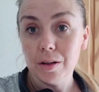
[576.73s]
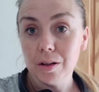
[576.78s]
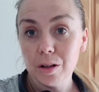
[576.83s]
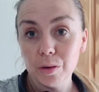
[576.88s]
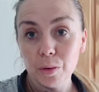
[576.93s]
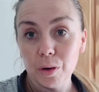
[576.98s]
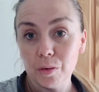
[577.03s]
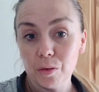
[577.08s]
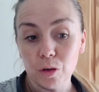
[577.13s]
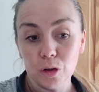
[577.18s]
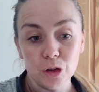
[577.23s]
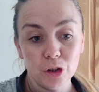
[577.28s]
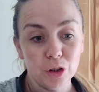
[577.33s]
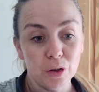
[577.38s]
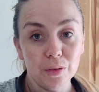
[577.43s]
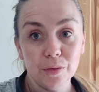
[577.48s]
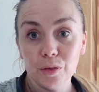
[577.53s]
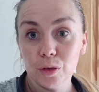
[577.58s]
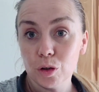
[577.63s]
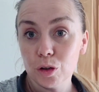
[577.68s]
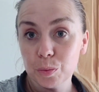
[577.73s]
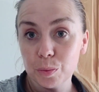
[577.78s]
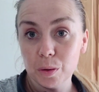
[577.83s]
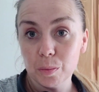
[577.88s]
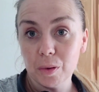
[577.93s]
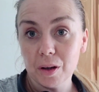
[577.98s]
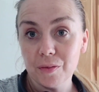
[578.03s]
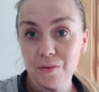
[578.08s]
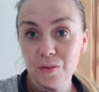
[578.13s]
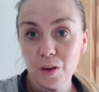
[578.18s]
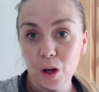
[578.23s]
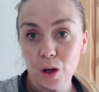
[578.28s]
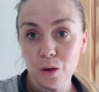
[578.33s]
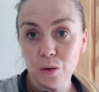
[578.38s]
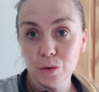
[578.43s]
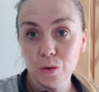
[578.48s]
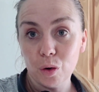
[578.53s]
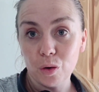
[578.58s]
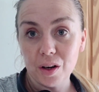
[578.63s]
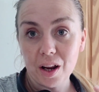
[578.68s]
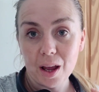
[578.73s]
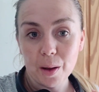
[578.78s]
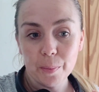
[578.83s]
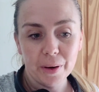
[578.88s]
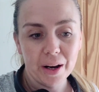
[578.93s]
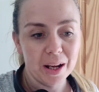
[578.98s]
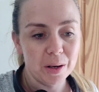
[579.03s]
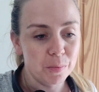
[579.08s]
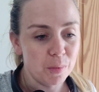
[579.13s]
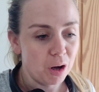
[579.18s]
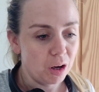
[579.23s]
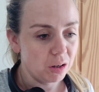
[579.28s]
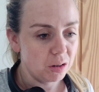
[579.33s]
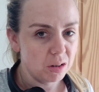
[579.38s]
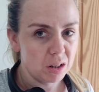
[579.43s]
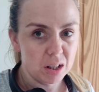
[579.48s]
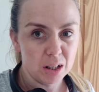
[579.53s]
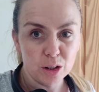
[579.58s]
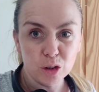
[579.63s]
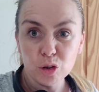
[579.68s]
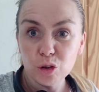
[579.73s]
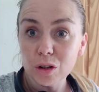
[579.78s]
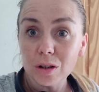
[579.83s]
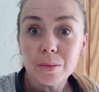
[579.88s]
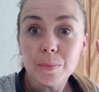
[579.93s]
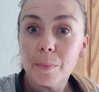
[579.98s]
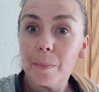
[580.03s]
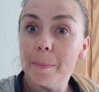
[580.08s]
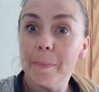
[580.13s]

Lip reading: I don't know where I got to. I forgot to put my phone on airplane mode and it's just